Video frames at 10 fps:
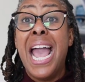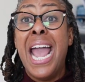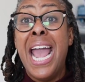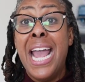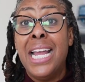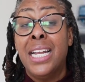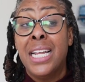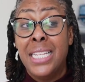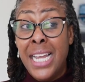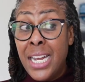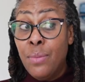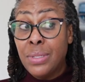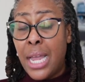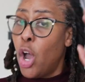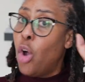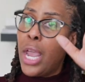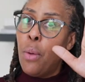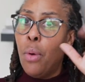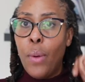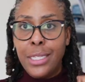And then it was like, okay,
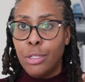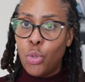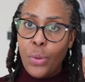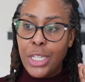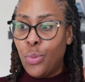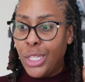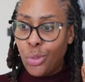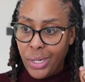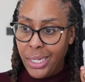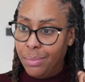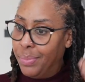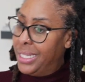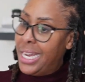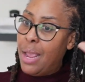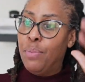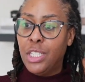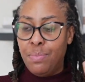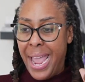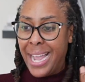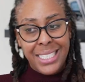we'll wait till 2023. But then they pushed
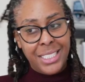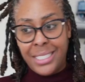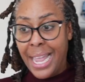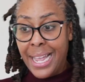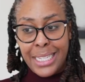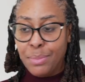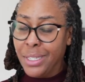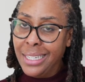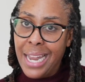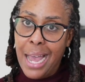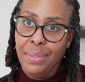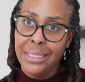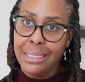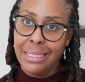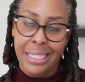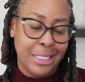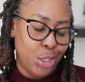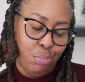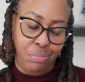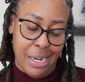back because they got some good lobbyists. Let's
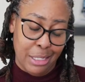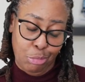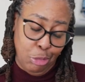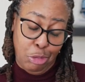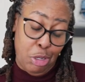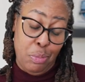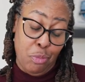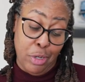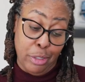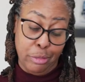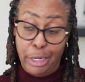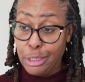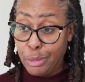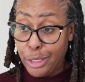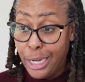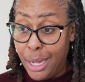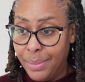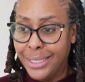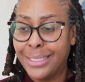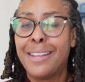just keep it real. They got some good
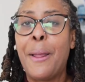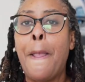lobbyists.